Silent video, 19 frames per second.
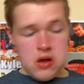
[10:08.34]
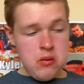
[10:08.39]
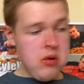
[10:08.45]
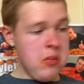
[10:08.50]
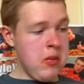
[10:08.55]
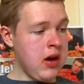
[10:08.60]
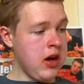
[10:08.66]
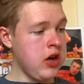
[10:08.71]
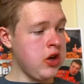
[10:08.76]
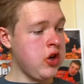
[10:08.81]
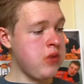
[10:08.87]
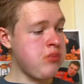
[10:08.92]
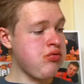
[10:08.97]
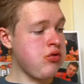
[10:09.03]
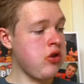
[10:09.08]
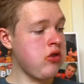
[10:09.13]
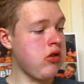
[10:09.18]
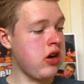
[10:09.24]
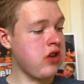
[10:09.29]
We're making good
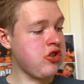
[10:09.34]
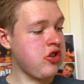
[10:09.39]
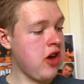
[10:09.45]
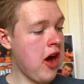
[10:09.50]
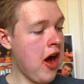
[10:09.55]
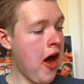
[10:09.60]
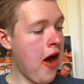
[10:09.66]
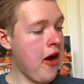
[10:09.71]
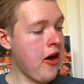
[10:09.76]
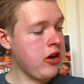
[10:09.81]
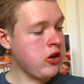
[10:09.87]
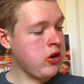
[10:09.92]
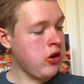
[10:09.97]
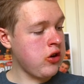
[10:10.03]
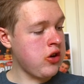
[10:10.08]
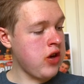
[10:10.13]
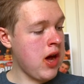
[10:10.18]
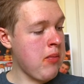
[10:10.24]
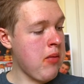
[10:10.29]
progress.
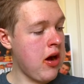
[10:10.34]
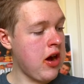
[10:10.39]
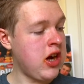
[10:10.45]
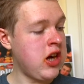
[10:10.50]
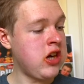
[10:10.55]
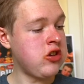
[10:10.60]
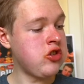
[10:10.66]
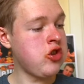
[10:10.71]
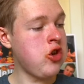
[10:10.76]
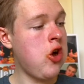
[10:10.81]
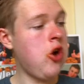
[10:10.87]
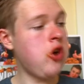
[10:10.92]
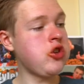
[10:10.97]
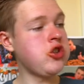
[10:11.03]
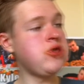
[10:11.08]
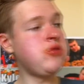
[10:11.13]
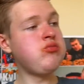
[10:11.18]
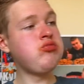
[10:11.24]
God damn, it is hot.